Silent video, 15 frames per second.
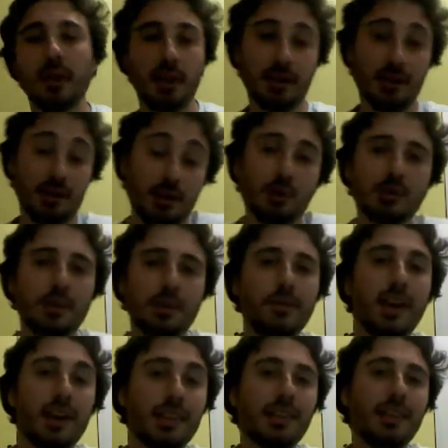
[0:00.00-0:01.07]
and used the
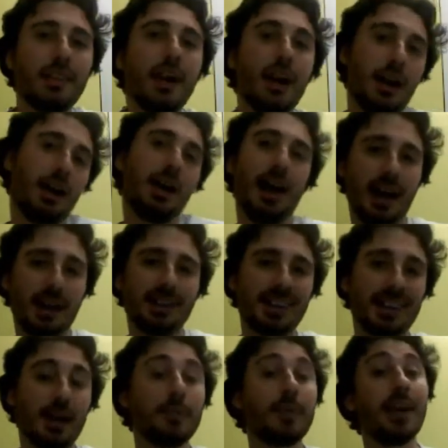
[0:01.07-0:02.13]
fact that they are
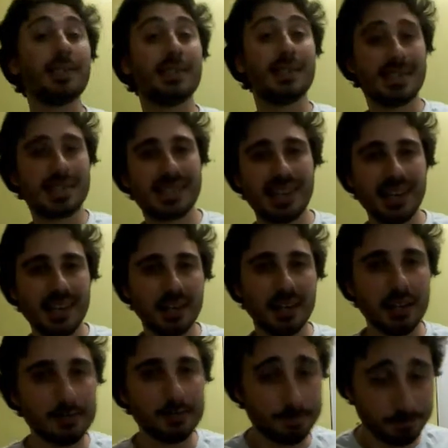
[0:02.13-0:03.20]
handicapped as a
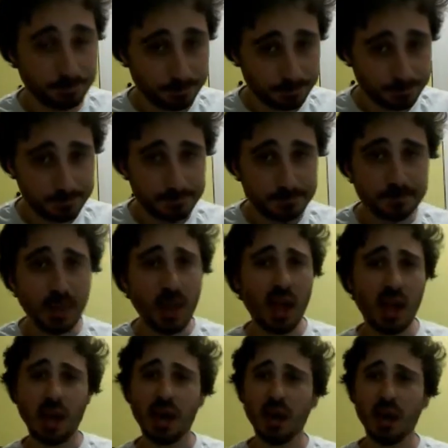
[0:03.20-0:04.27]
skill.
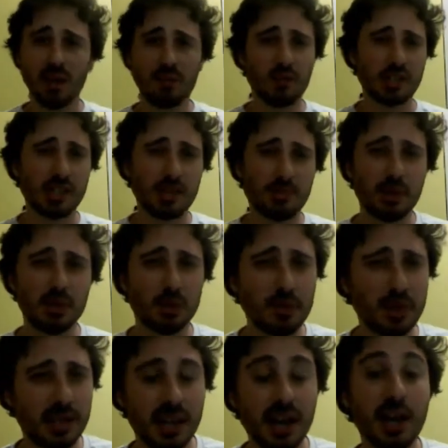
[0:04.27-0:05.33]
For example, Ehud
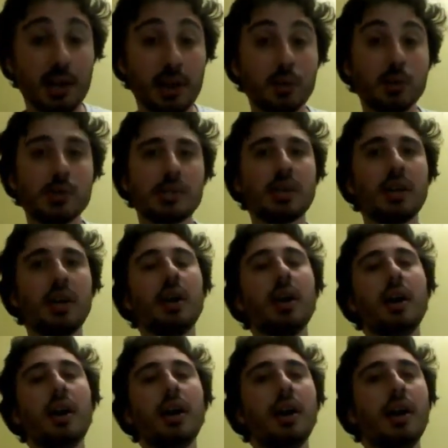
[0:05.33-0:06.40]
Ben Gera used
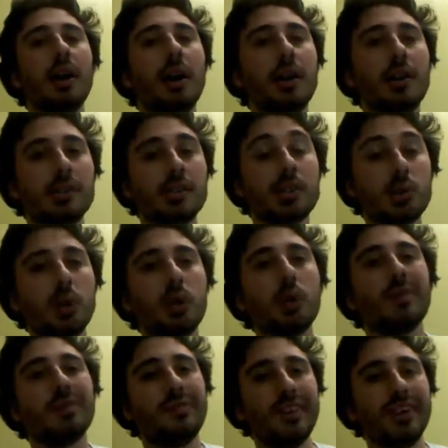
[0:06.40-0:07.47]
his
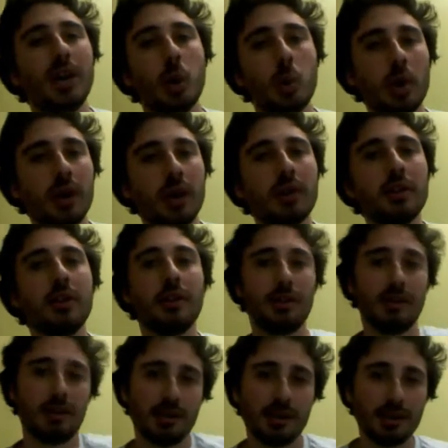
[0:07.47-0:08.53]
sword very well
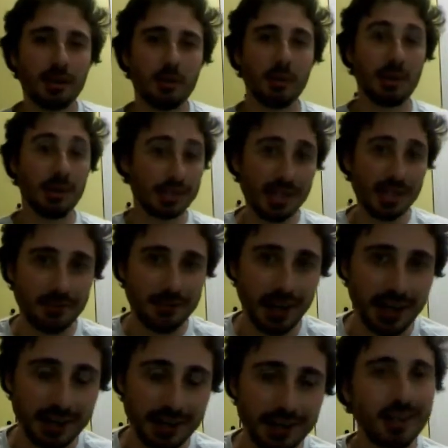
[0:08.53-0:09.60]
with his left
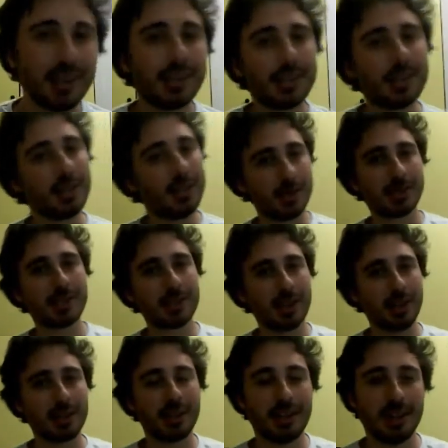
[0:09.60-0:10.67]
hand, so it's
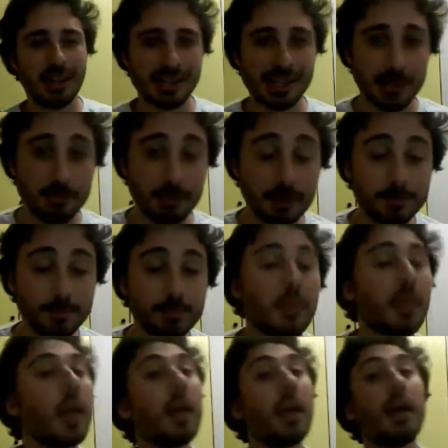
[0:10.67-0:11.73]
not that simple.
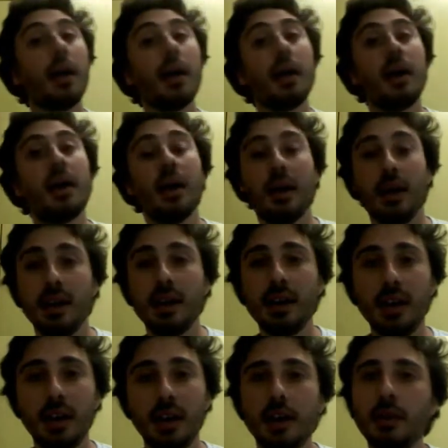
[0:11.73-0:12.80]

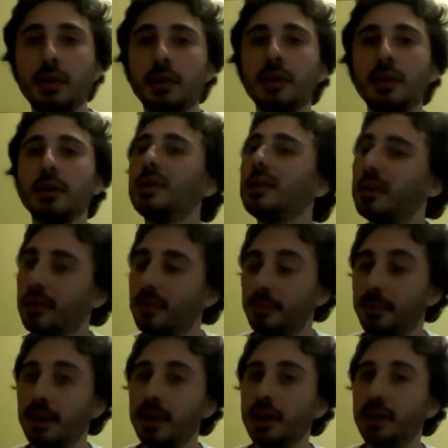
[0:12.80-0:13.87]
Anyhow,
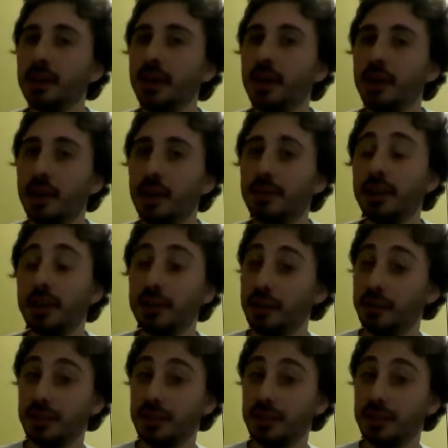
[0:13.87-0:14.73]
being left-handed